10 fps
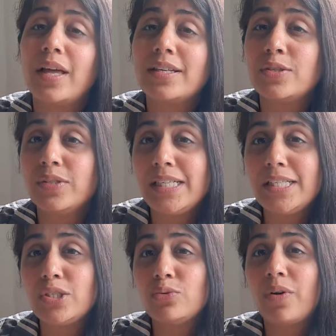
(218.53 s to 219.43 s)
that you
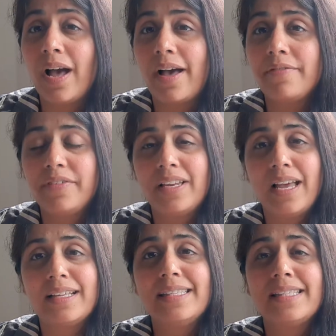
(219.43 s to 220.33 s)
need to have
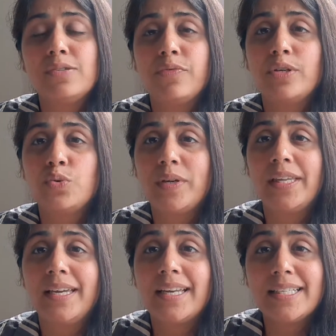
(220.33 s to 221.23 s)
finances for
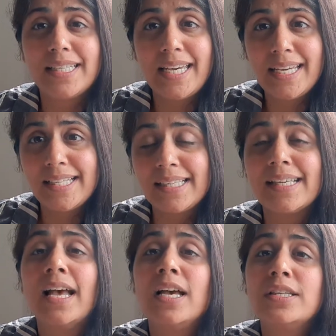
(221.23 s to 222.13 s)
28 days.